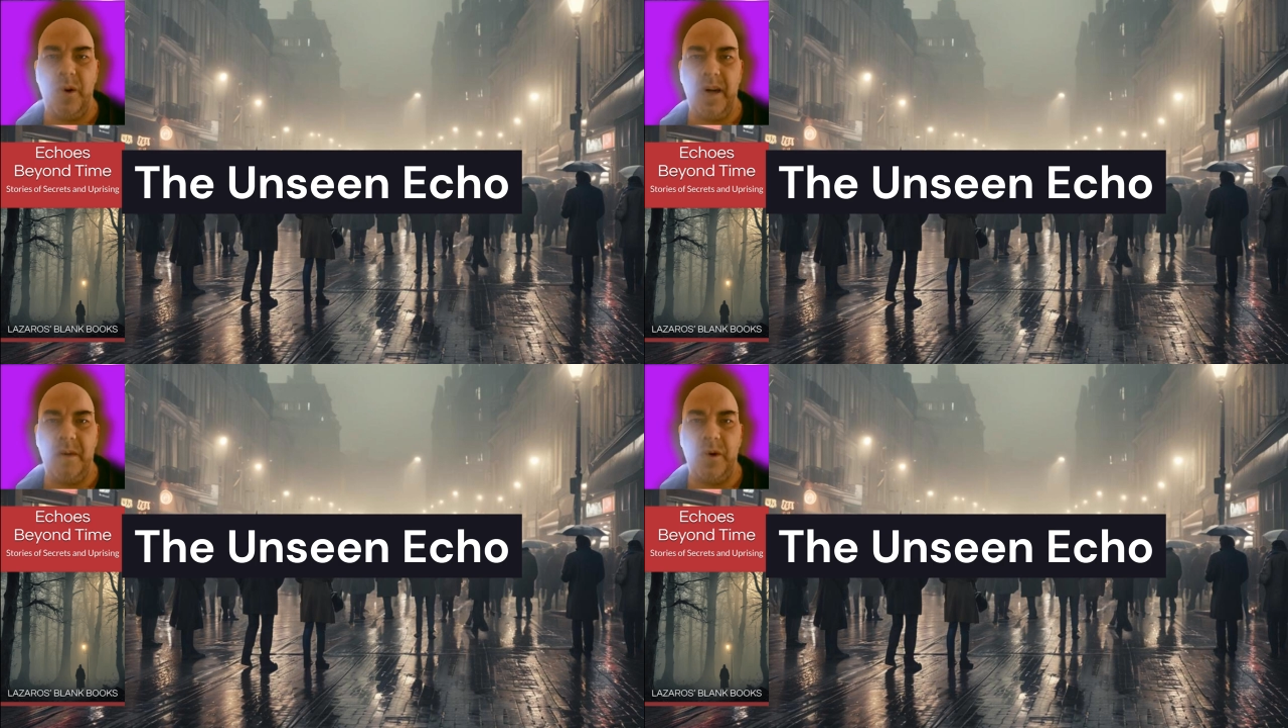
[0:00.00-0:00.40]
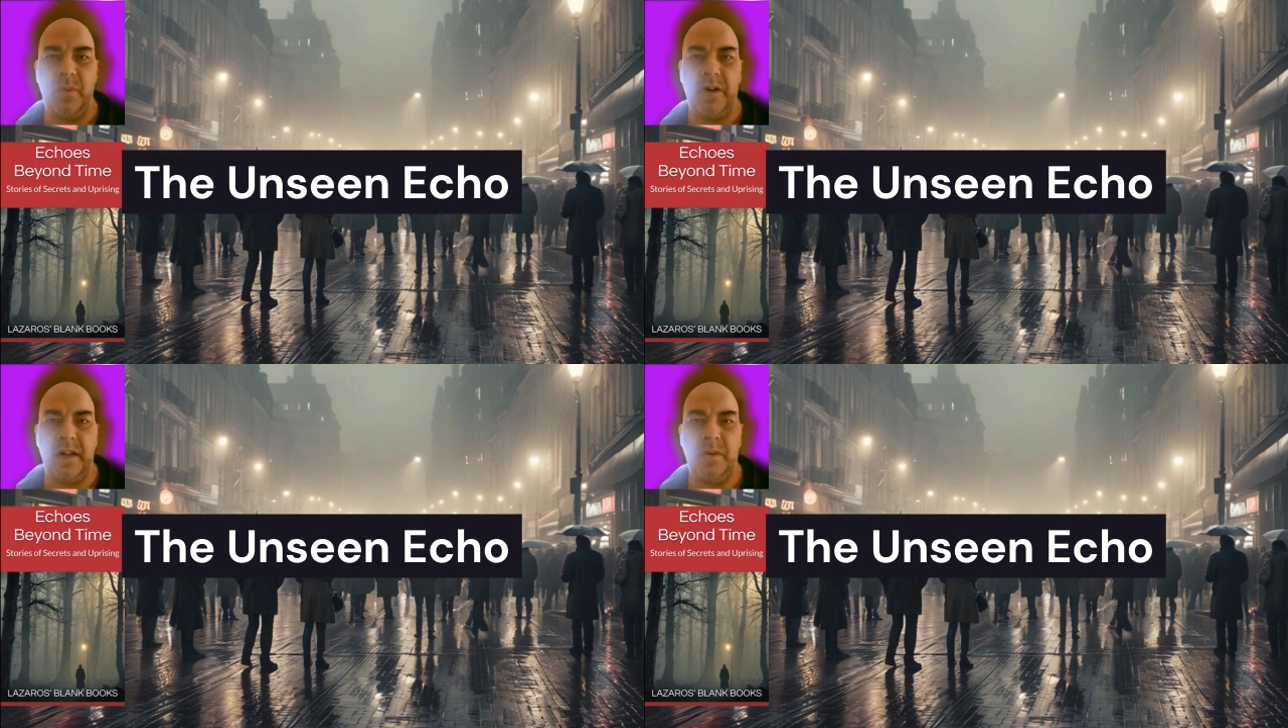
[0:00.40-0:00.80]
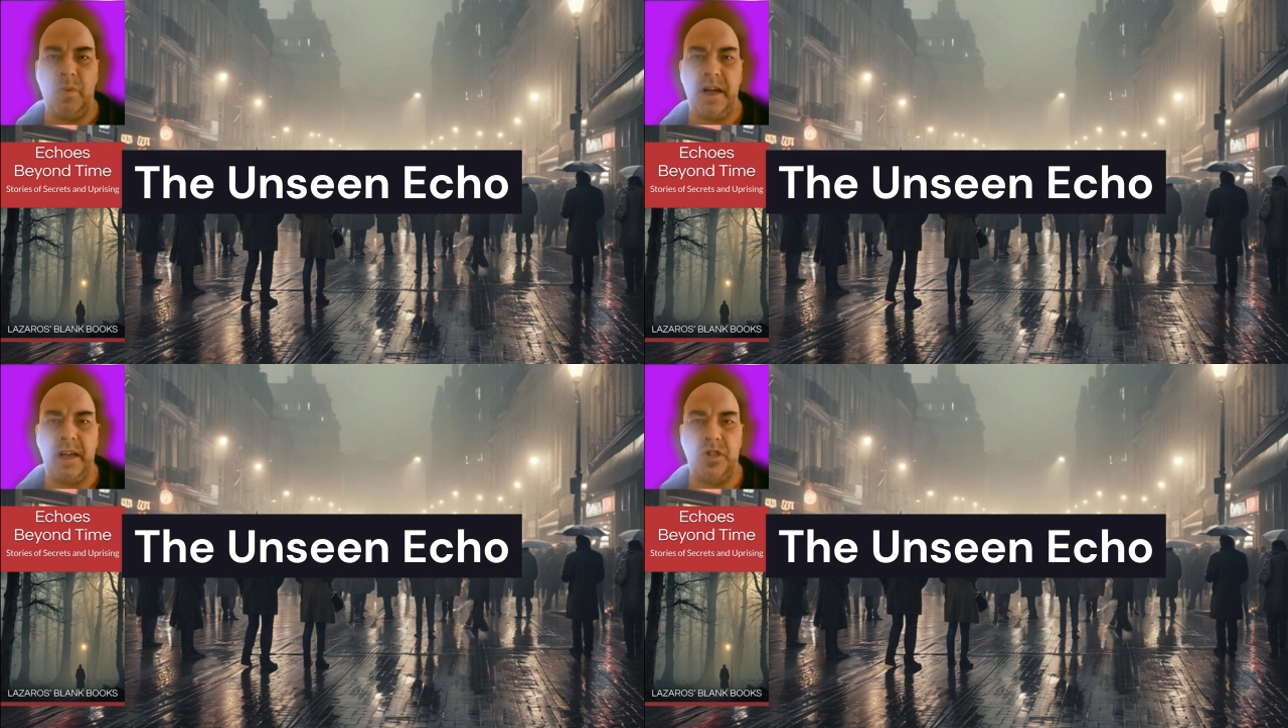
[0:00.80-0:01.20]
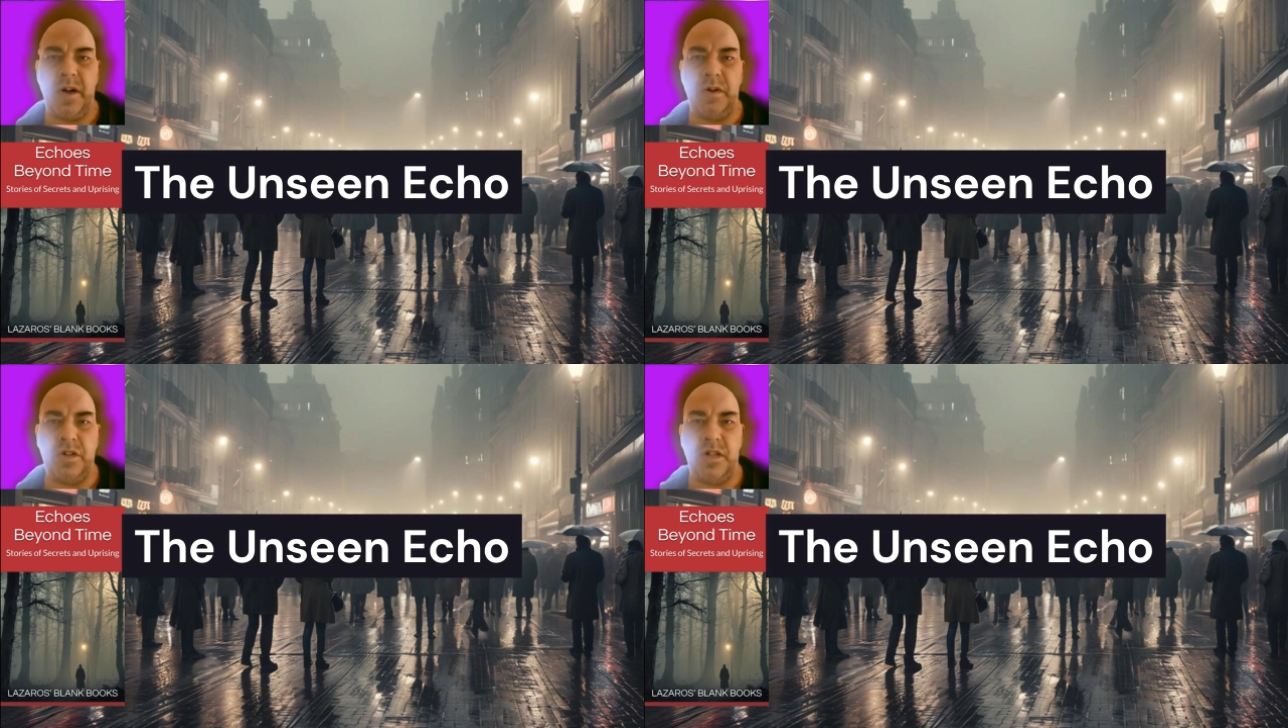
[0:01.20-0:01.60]
where everyone can read
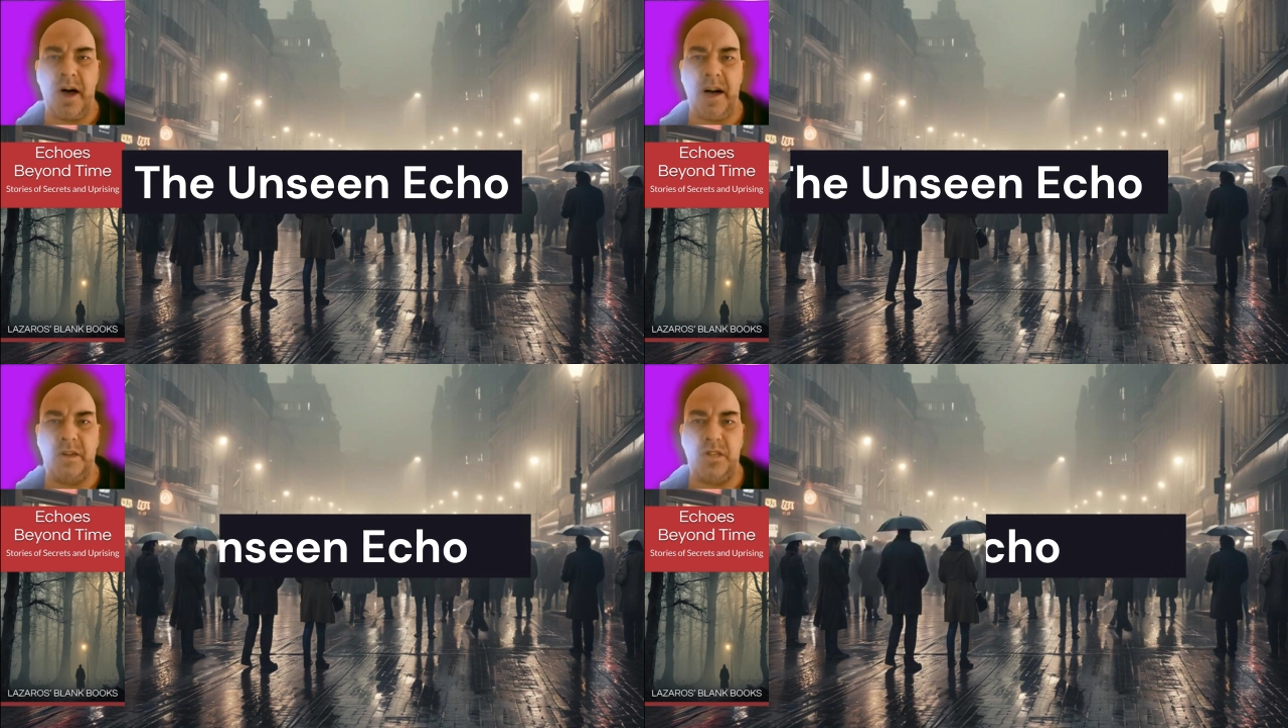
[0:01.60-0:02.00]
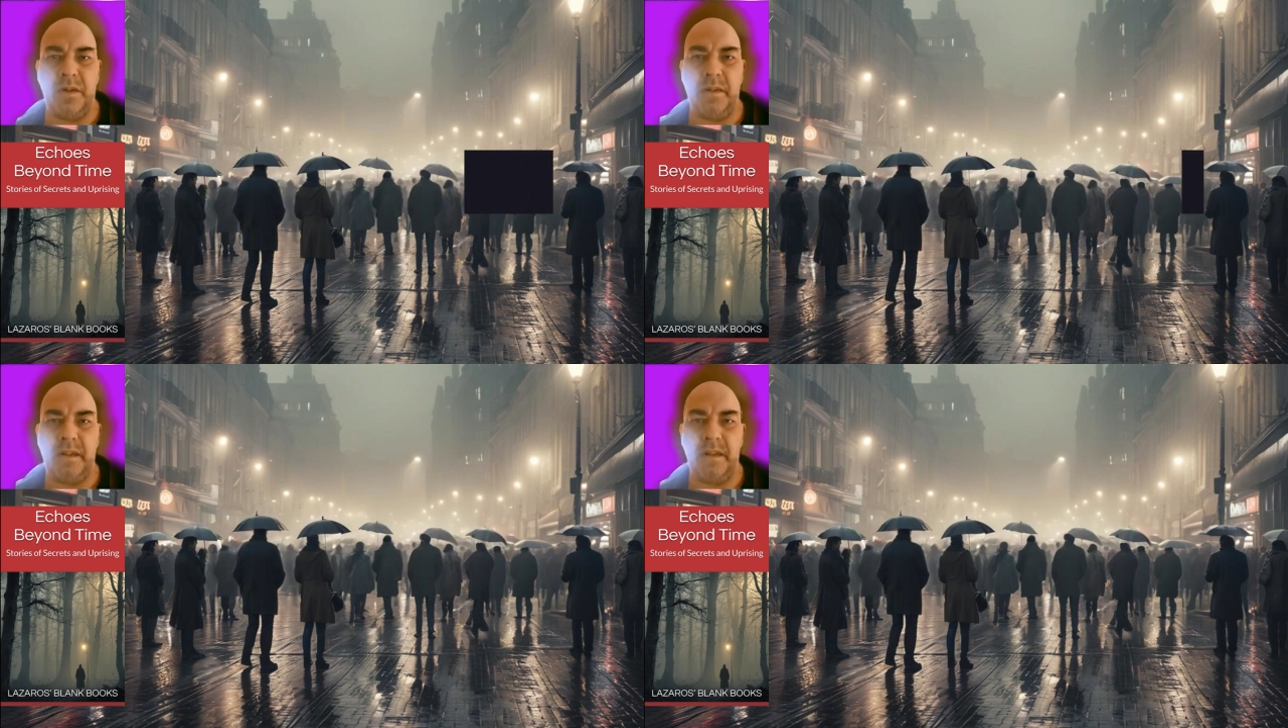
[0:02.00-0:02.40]
each other's thoughts.